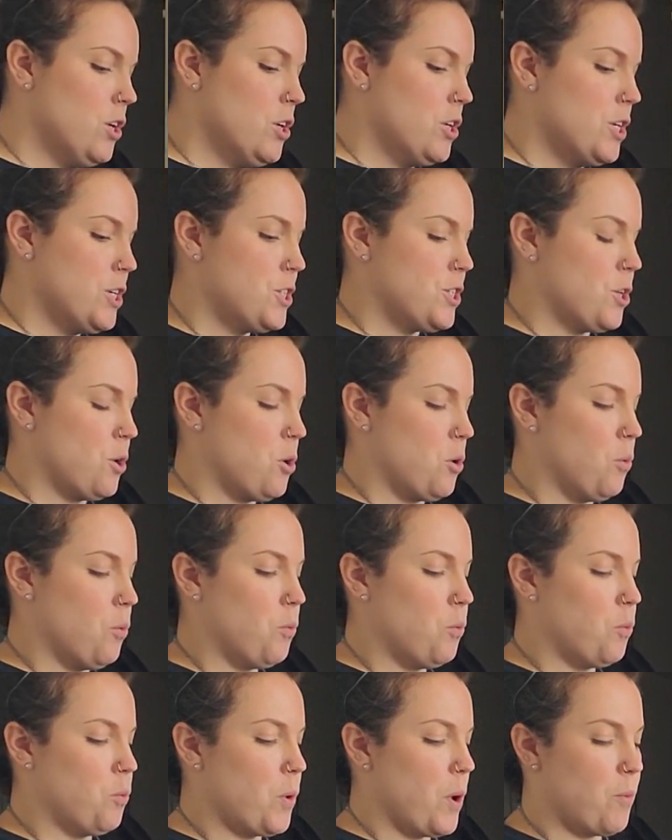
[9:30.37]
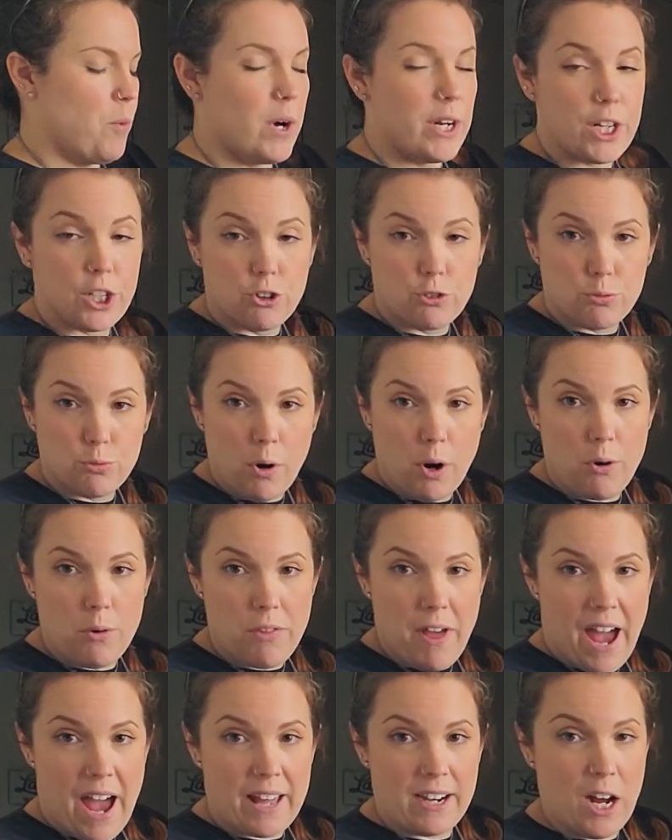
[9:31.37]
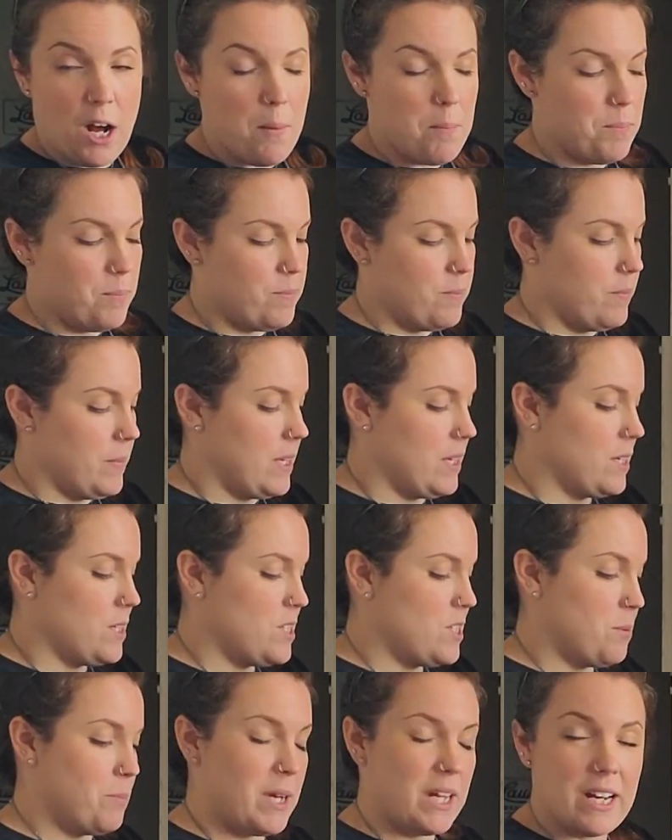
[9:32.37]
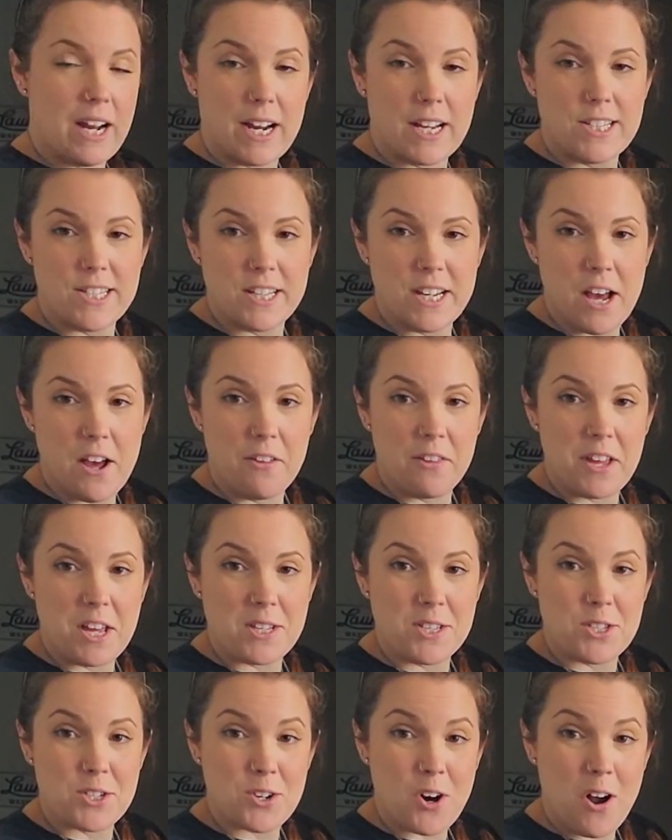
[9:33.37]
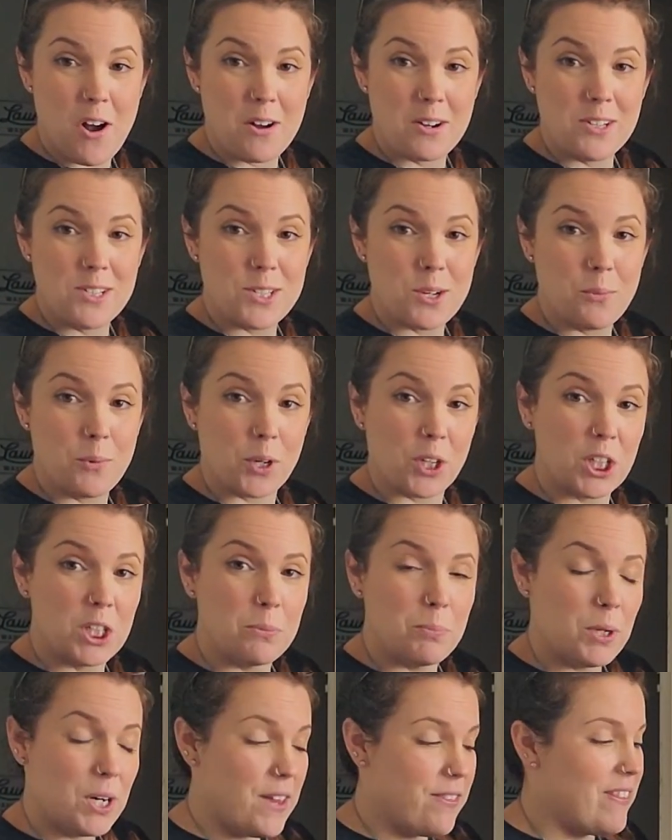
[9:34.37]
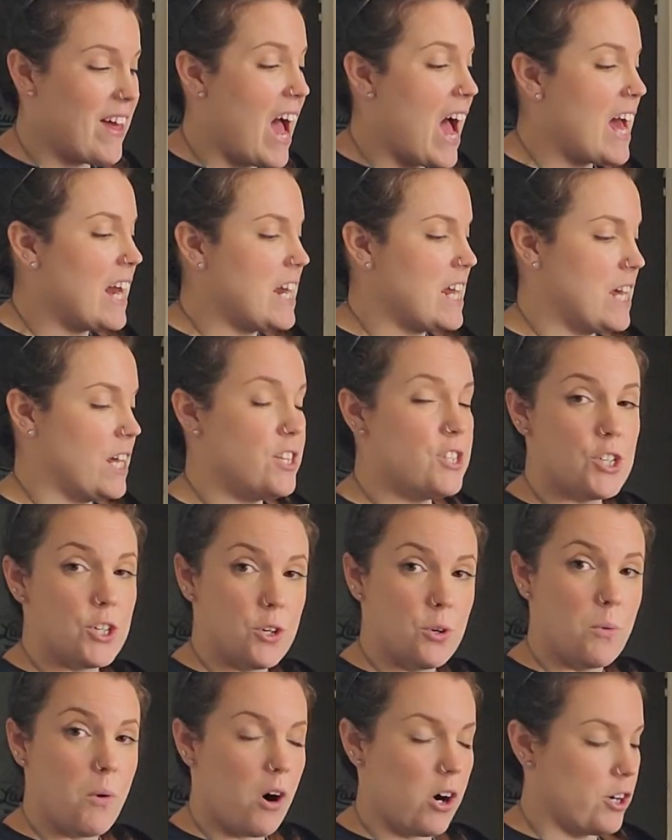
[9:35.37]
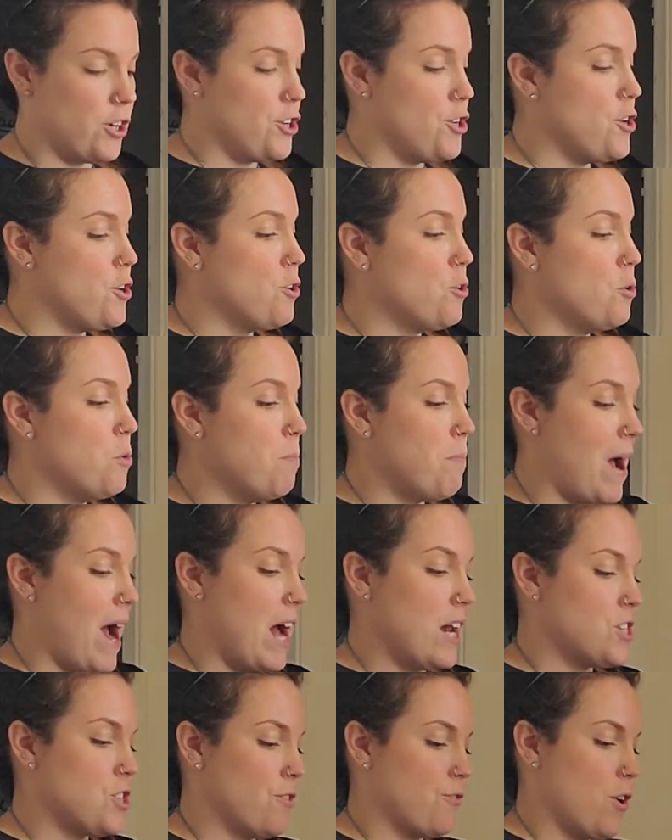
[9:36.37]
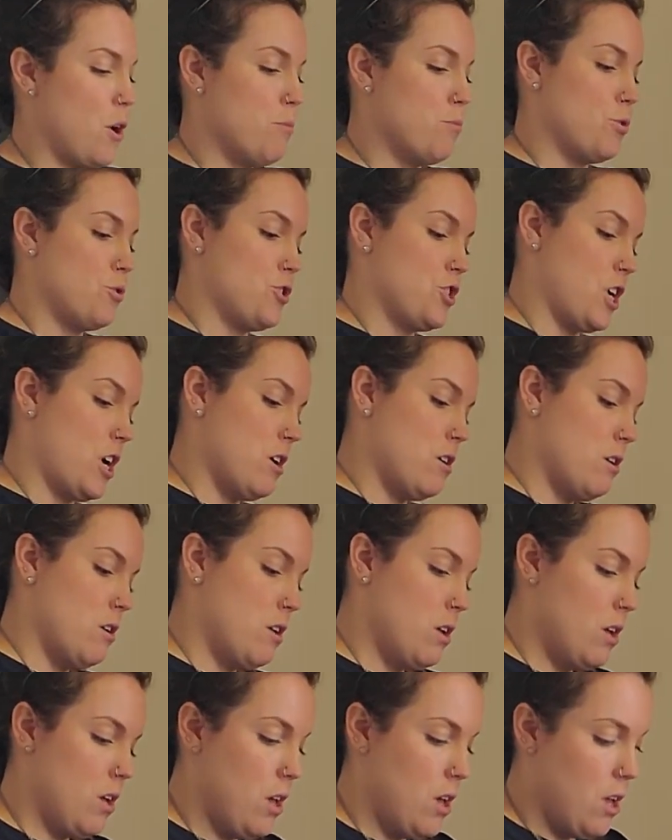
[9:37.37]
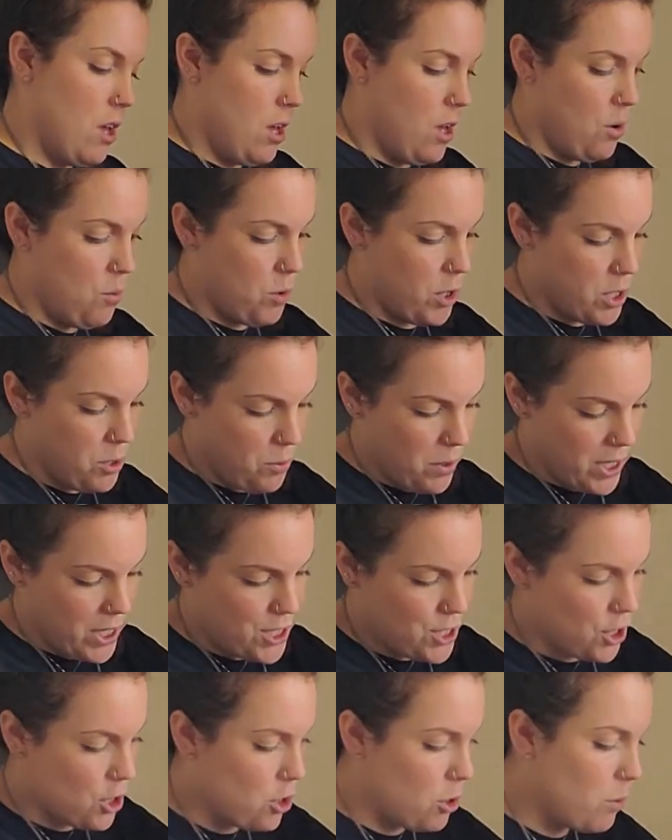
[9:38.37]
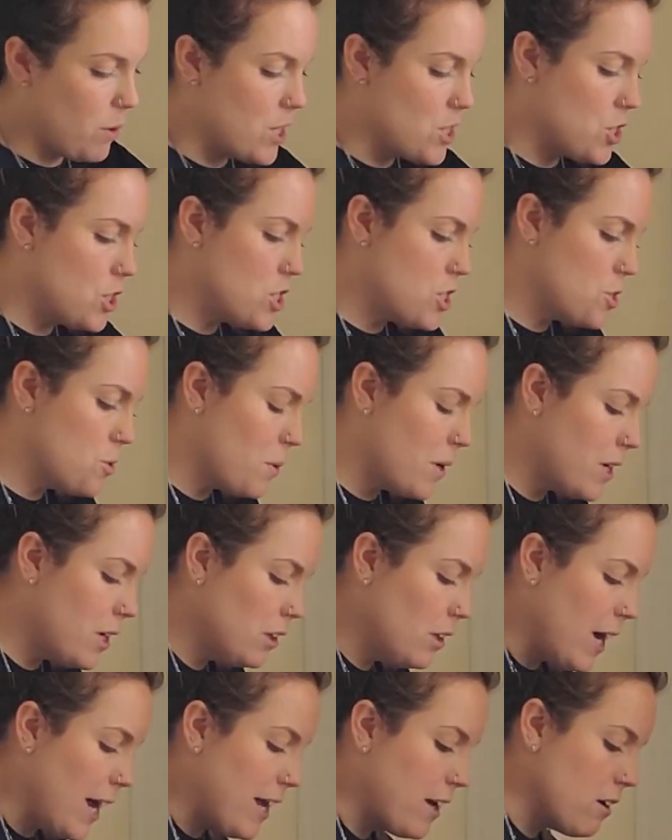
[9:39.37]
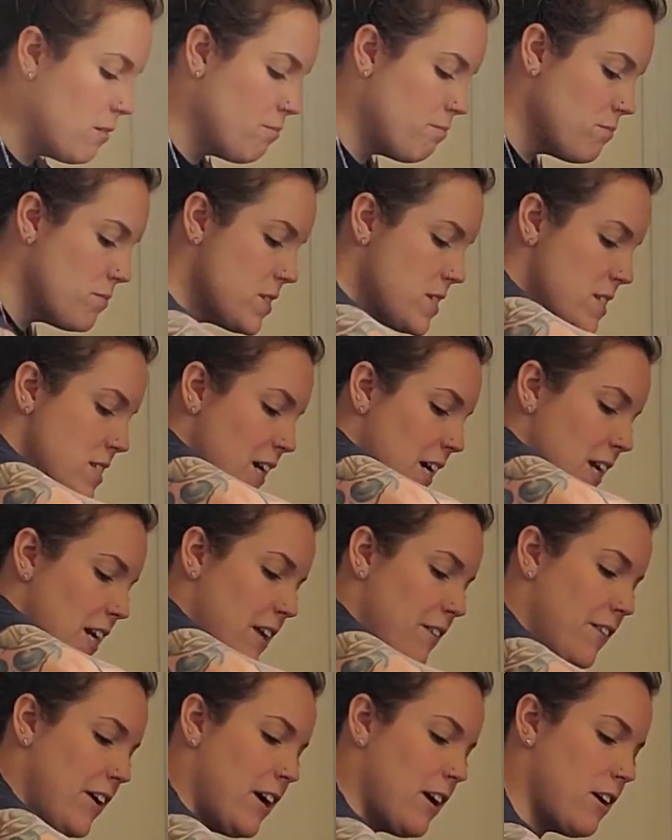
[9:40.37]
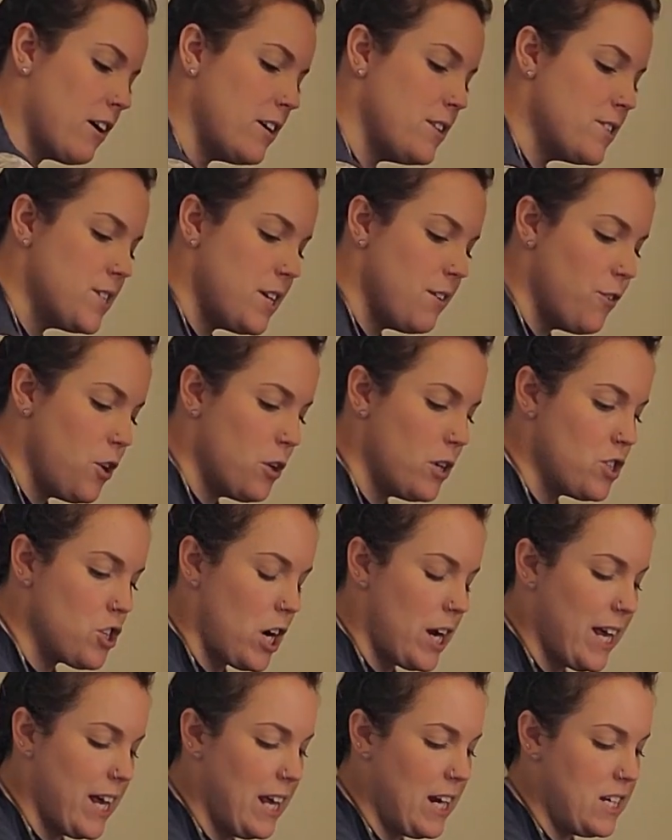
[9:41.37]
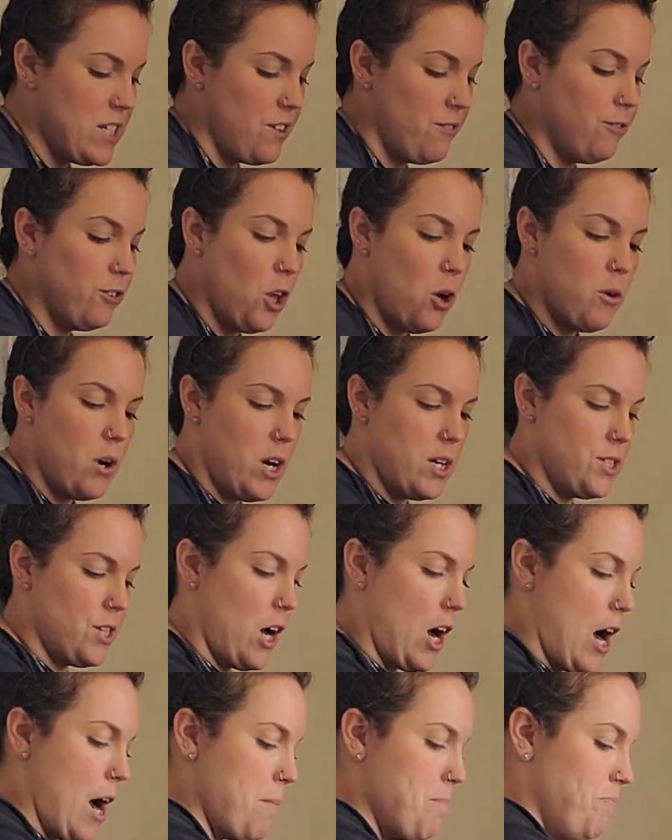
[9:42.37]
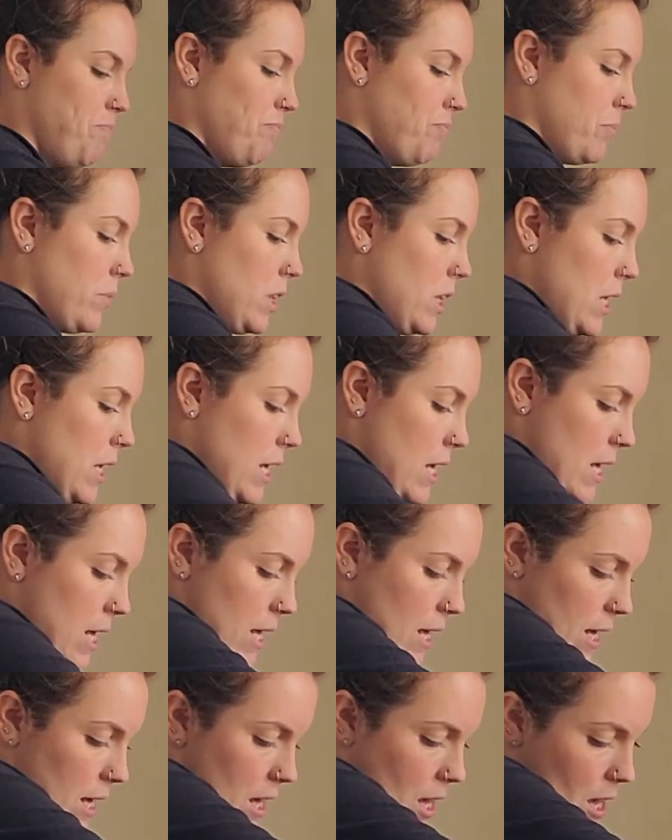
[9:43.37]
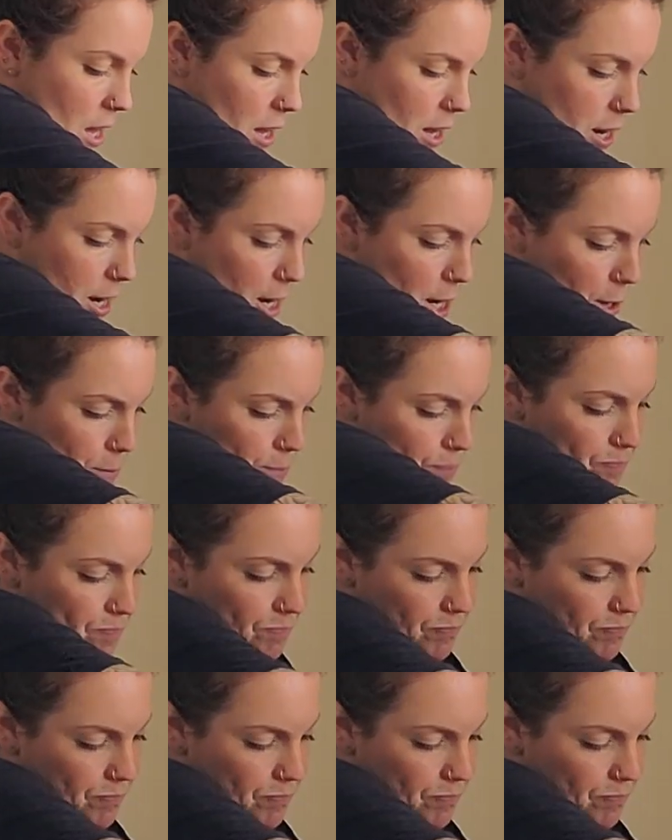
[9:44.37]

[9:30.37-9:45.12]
So we want to grow that up to be nice and healthy and strong. So we're going to put that into our new batch of kombucha. What you want to do is you just want to like stick it in there and see if you can try to get it to float on top. Now